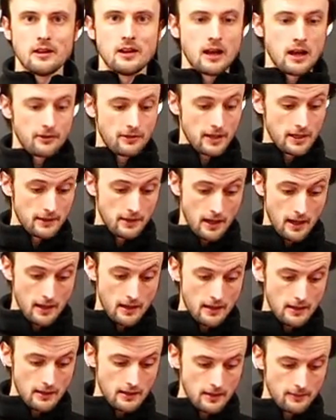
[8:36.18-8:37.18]
Okay,
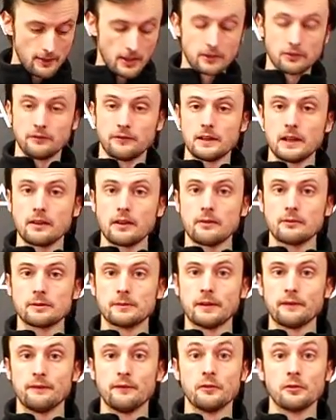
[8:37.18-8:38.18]
I think for now that was
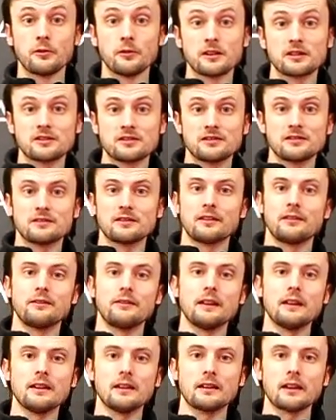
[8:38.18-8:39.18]
about 4 questions, I
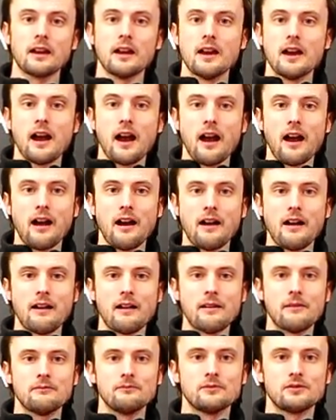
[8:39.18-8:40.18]
think.
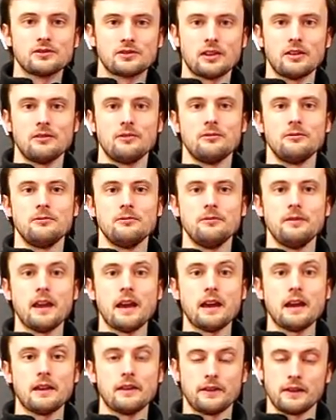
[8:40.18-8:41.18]
So
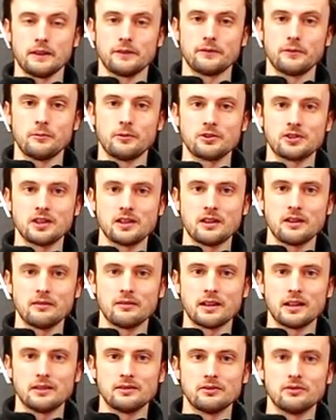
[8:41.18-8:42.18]
yeah, thanks for watching. I'll
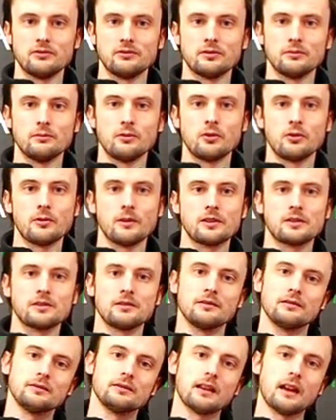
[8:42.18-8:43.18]
get to some more
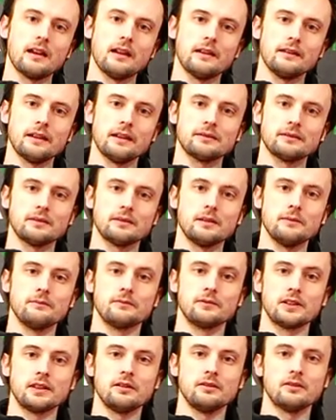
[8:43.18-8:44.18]
questions next time.
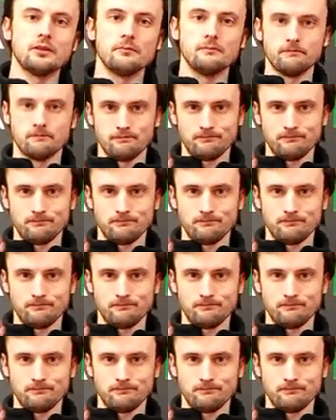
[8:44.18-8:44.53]
See you soon.